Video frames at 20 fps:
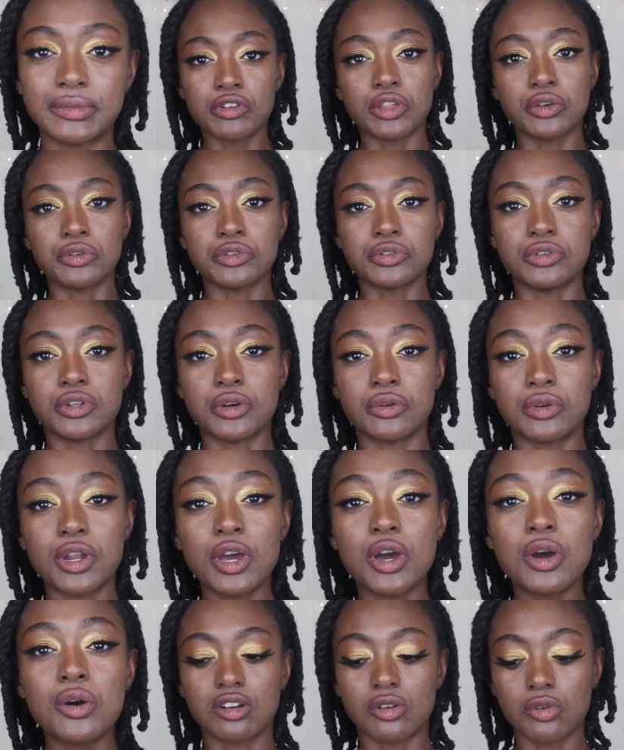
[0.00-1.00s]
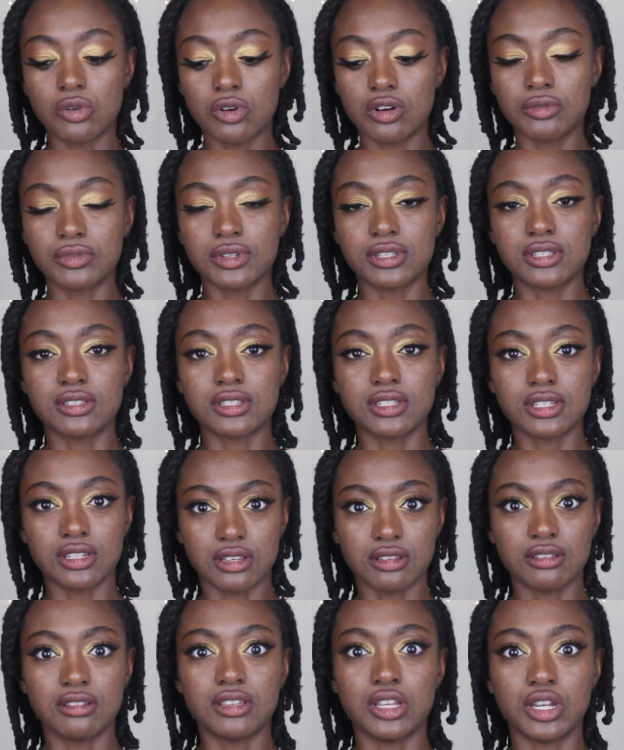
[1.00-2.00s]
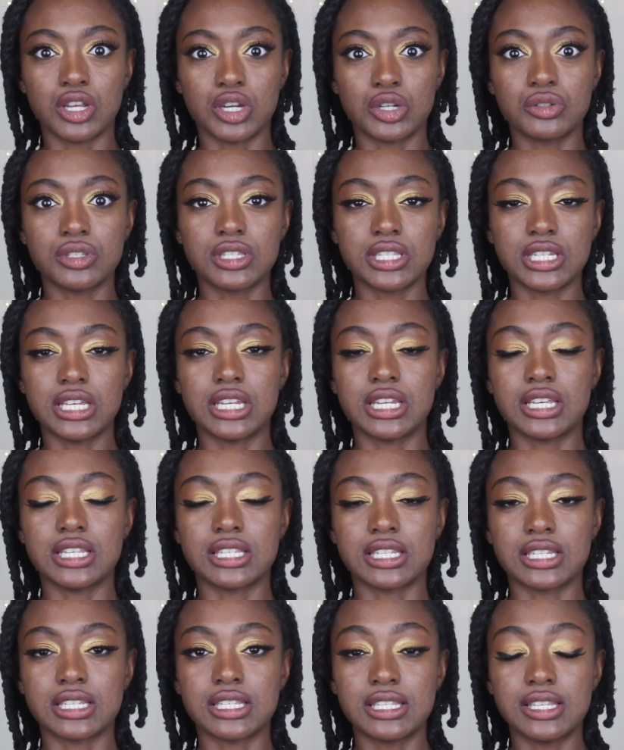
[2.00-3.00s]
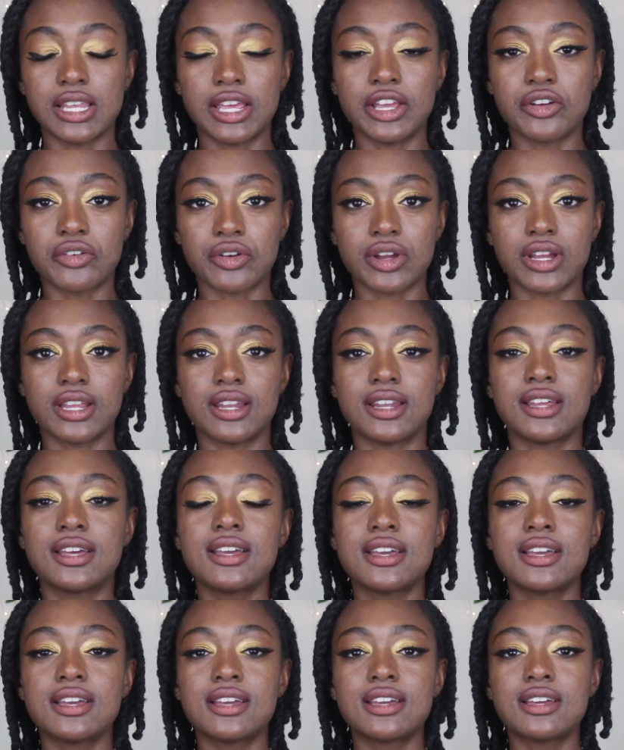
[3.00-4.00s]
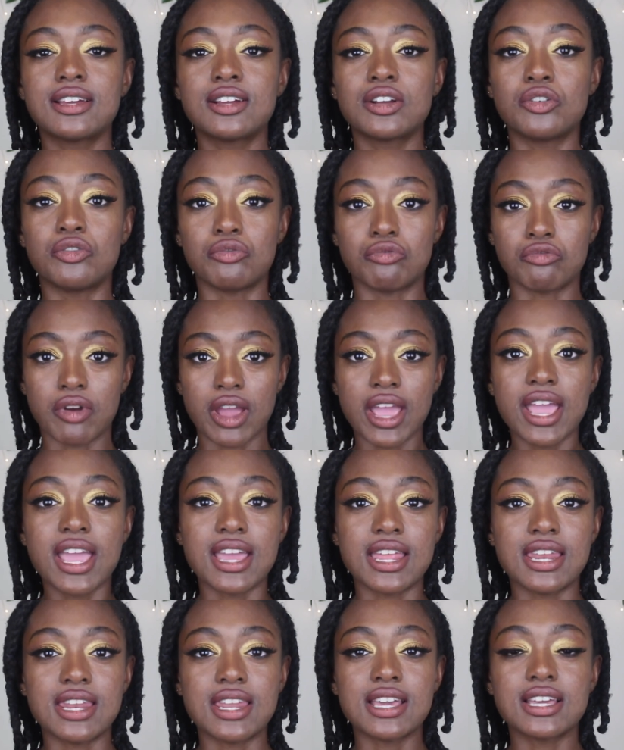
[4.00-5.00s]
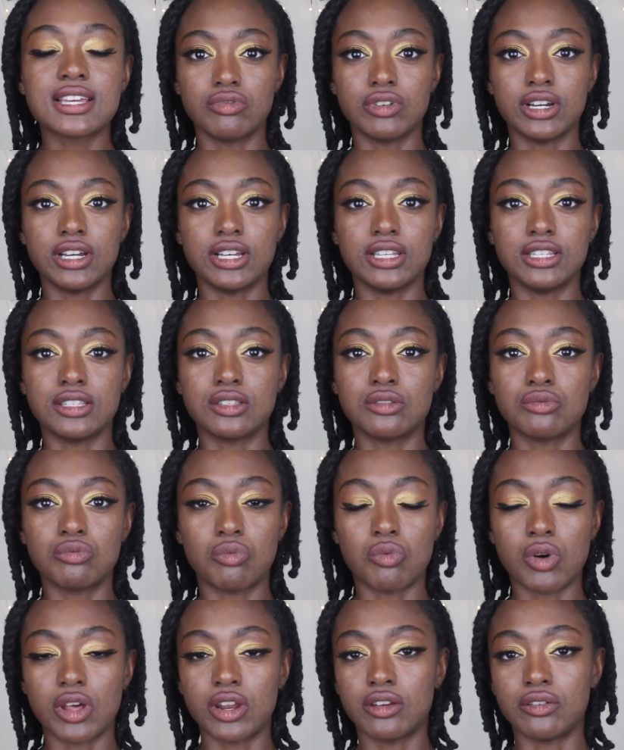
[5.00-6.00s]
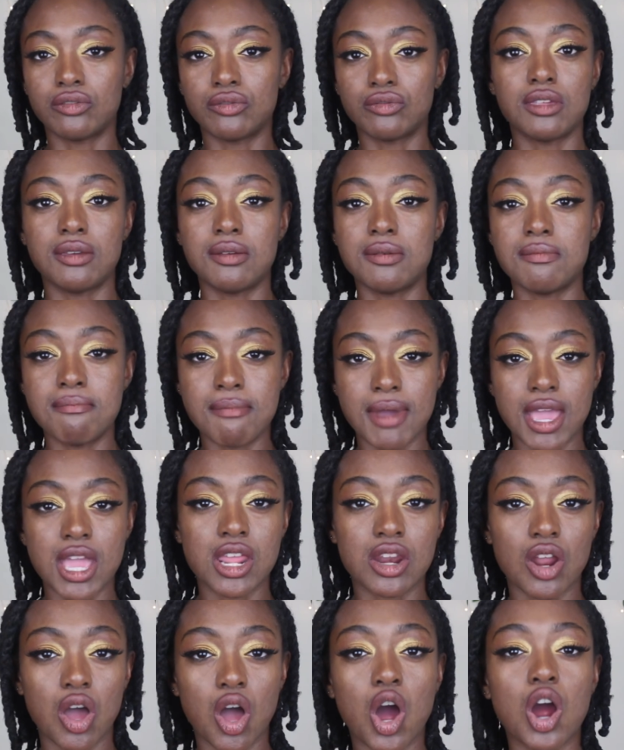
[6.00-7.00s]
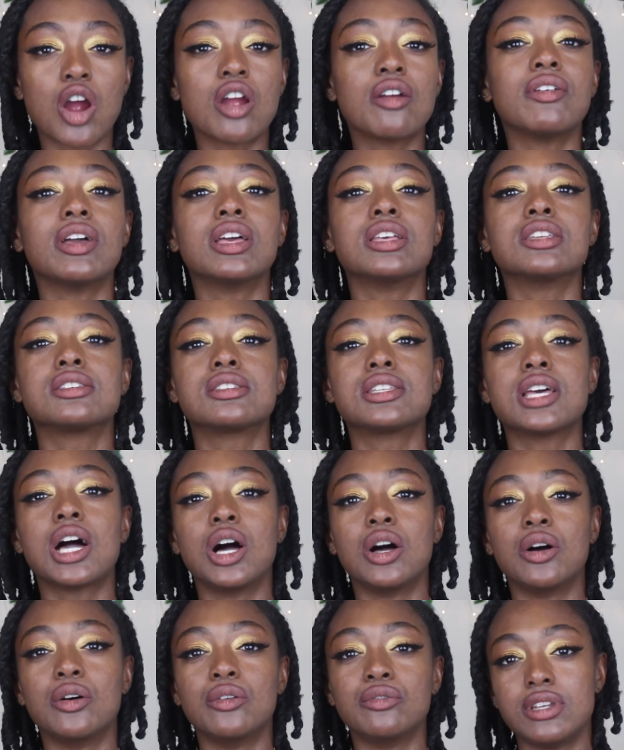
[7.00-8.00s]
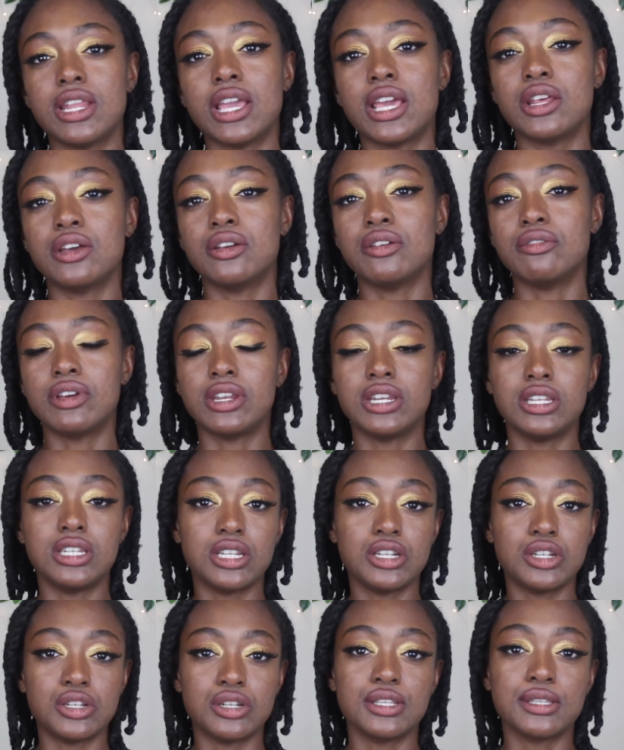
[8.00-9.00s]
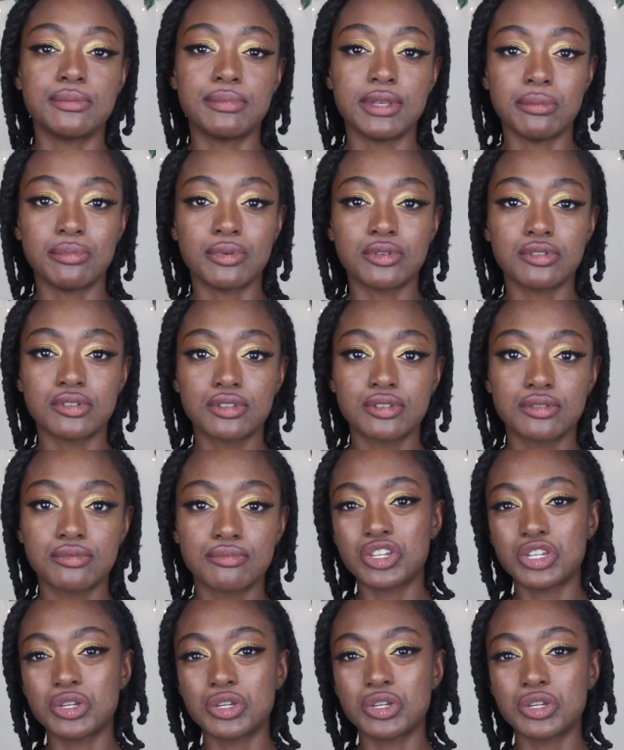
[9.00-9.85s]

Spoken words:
For those who don't know, corn was, you know, seen as a sacred grain, was one of the main harvests of Native and Indigenous peoples.